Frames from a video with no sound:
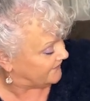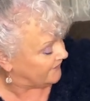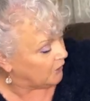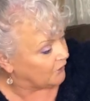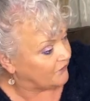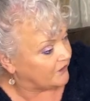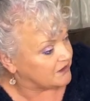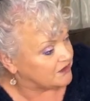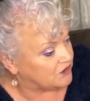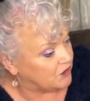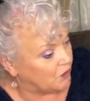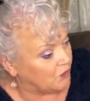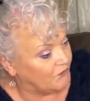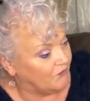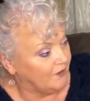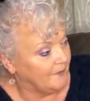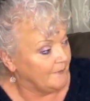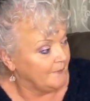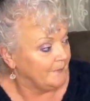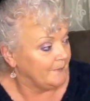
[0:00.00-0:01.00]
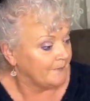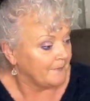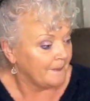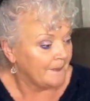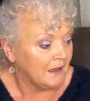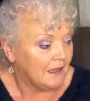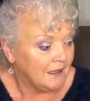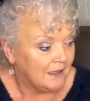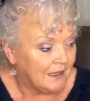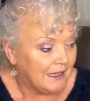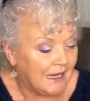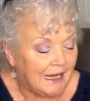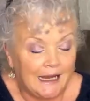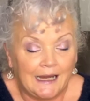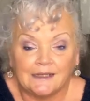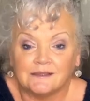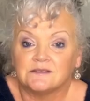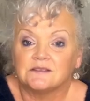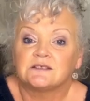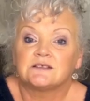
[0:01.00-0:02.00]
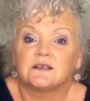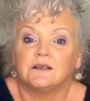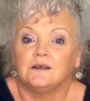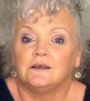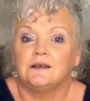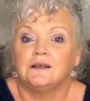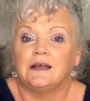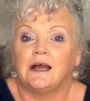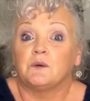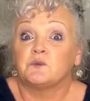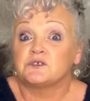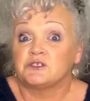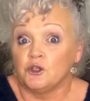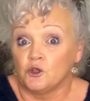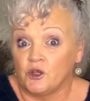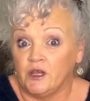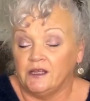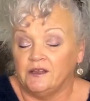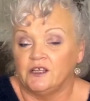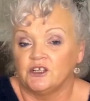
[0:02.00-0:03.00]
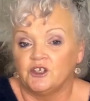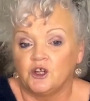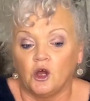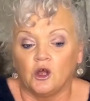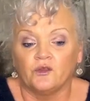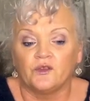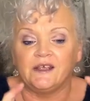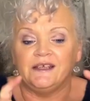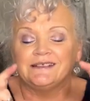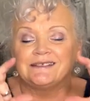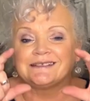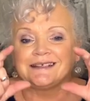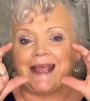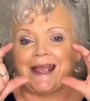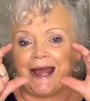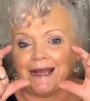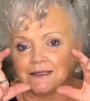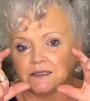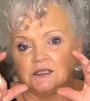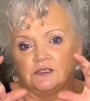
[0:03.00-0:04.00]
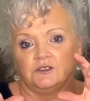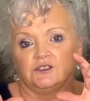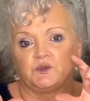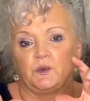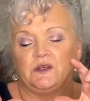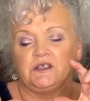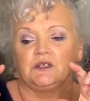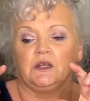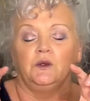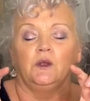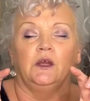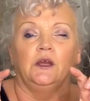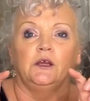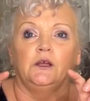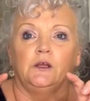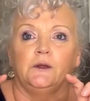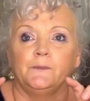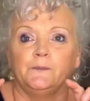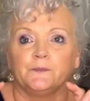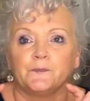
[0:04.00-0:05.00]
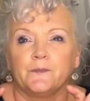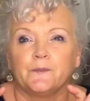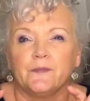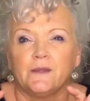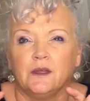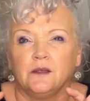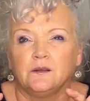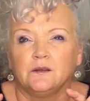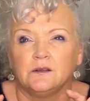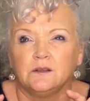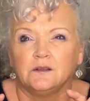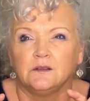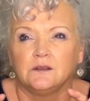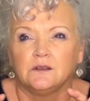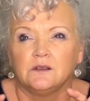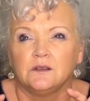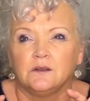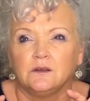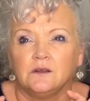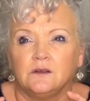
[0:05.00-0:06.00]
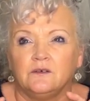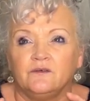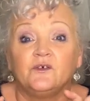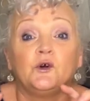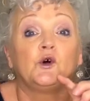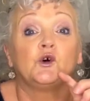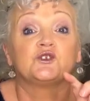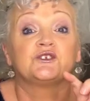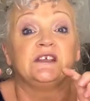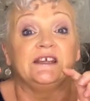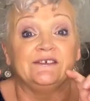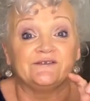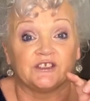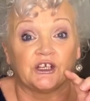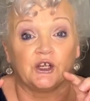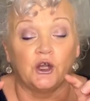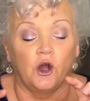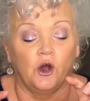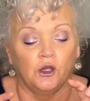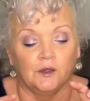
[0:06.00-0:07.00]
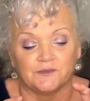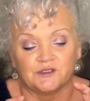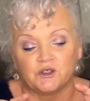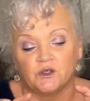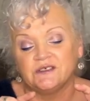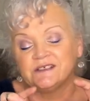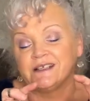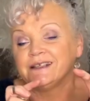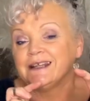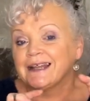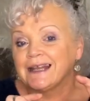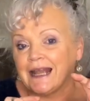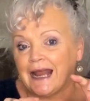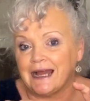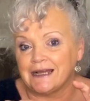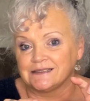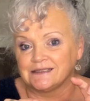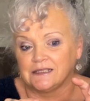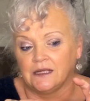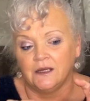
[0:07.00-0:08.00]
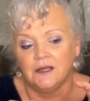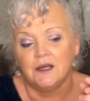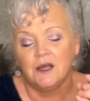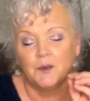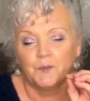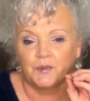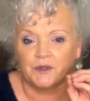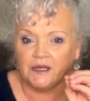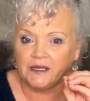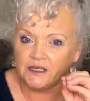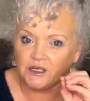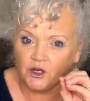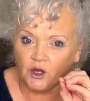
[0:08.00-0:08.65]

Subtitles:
fluffy stuff. And I was looking, they'd got these candles, which votives they call them. So it's in a glass, but